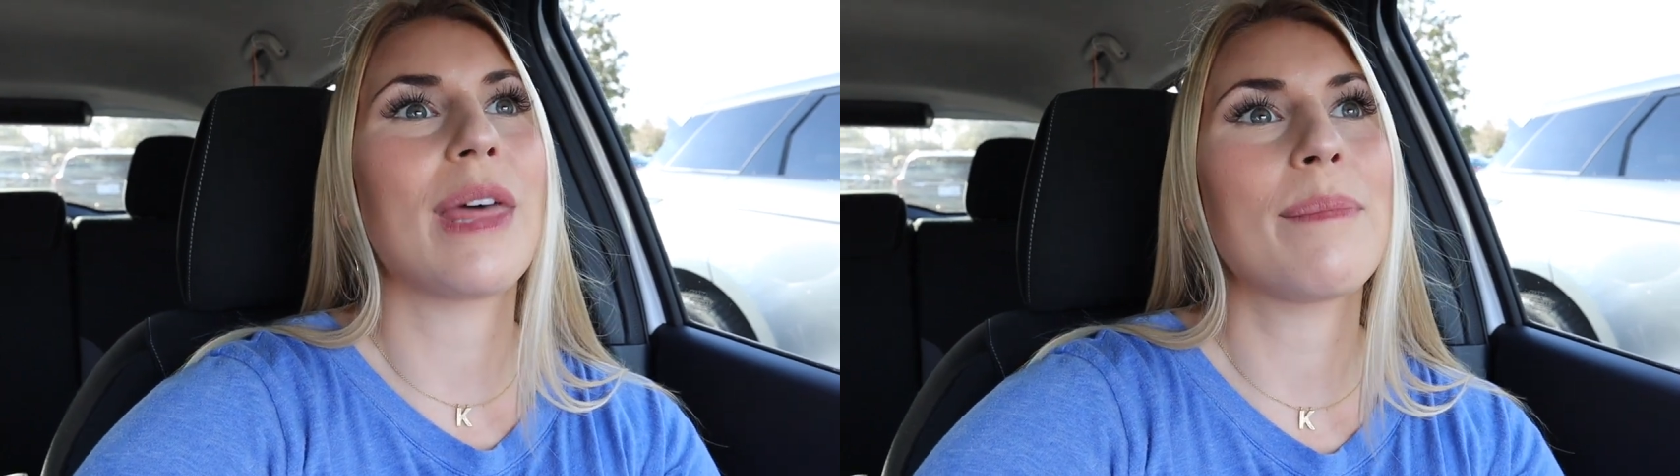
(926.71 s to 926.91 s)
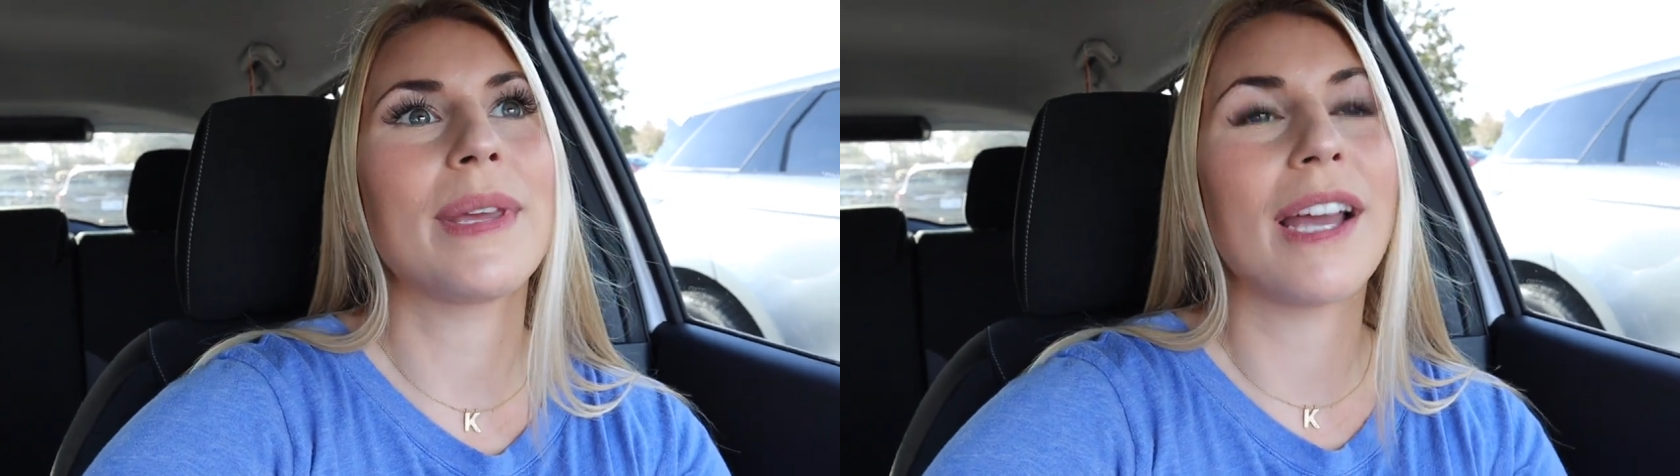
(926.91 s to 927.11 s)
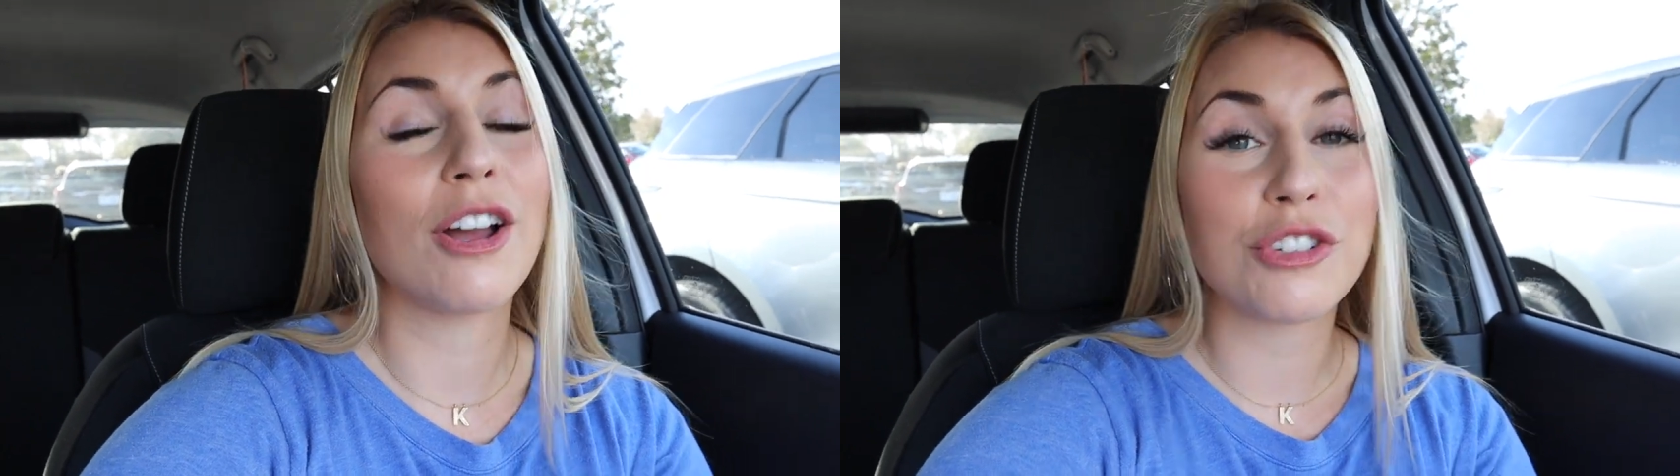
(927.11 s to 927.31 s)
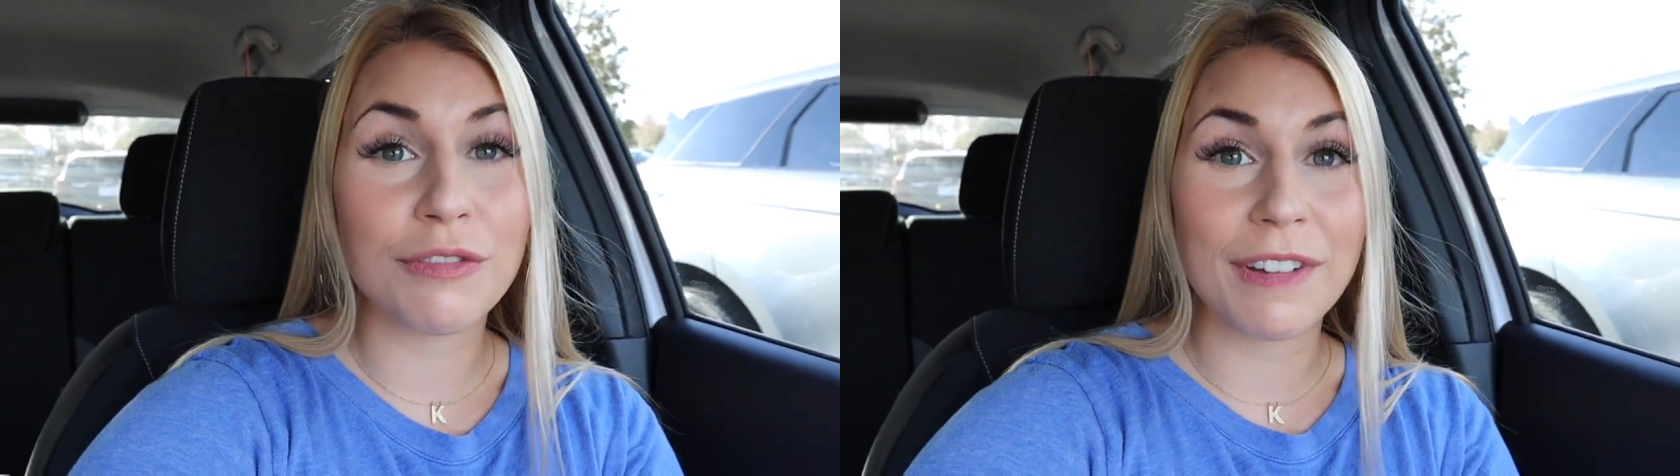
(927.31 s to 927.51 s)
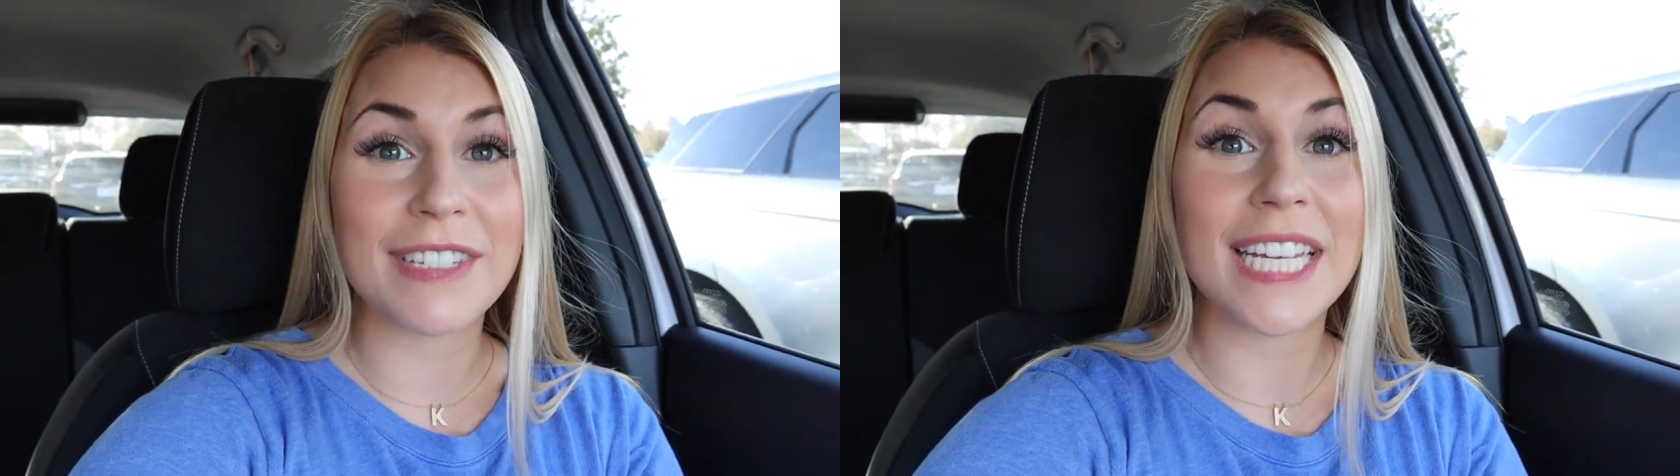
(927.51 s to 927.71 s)
them being one
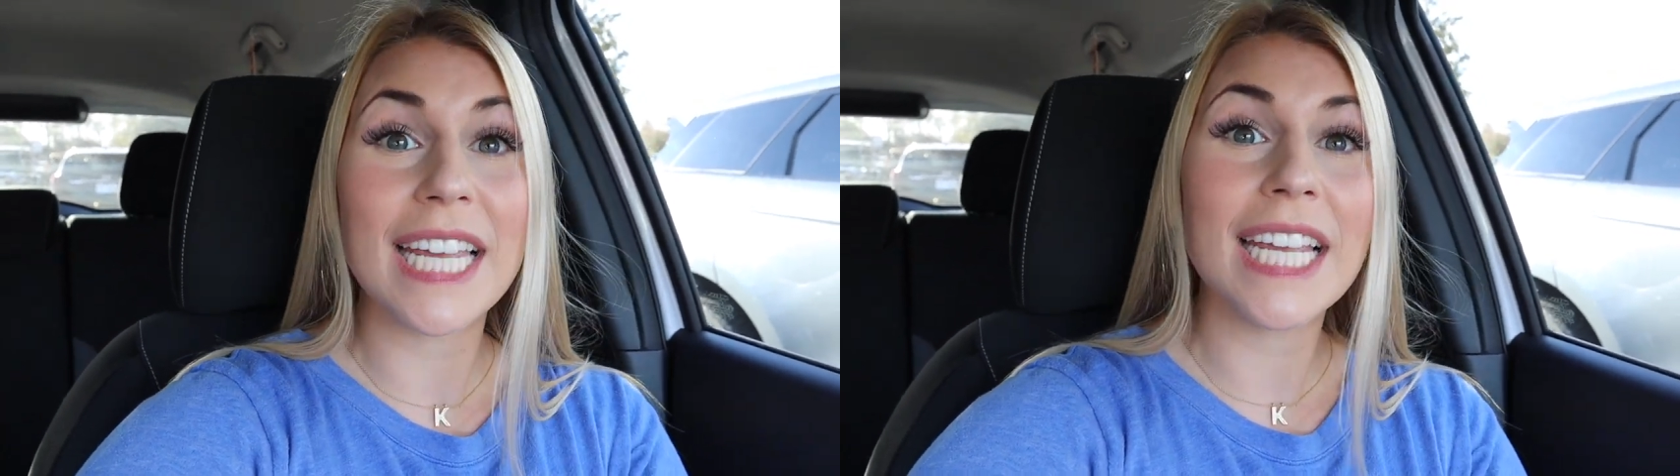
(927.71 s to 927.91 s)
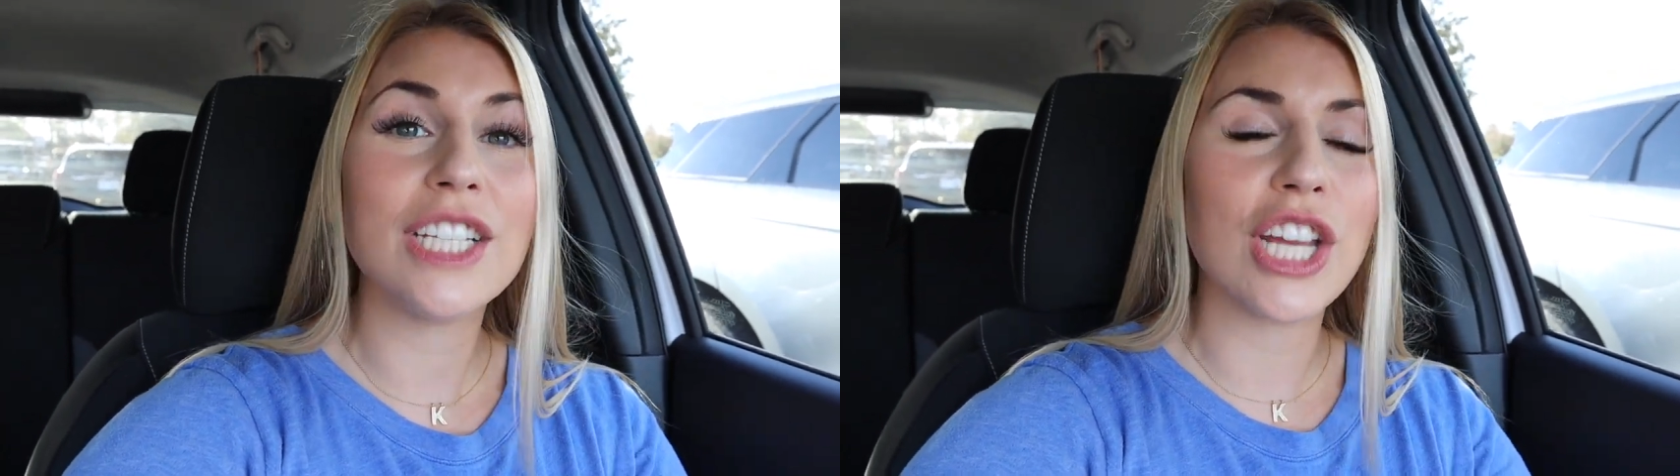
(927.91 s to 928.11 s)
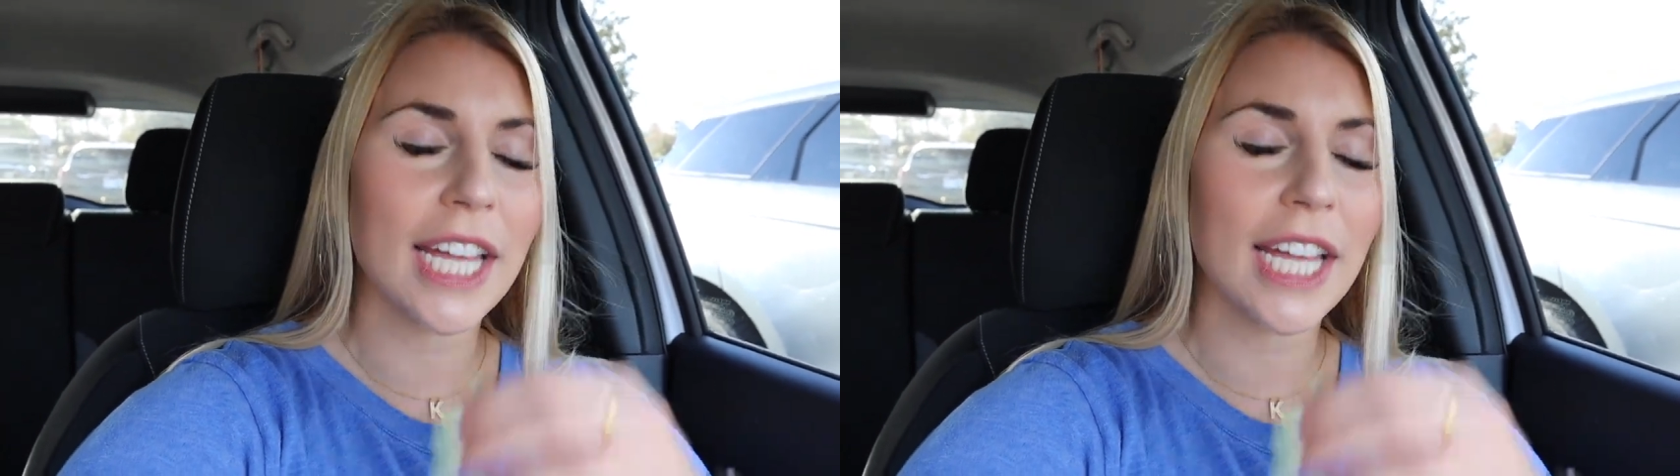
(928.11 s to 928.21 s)
hundred fifty each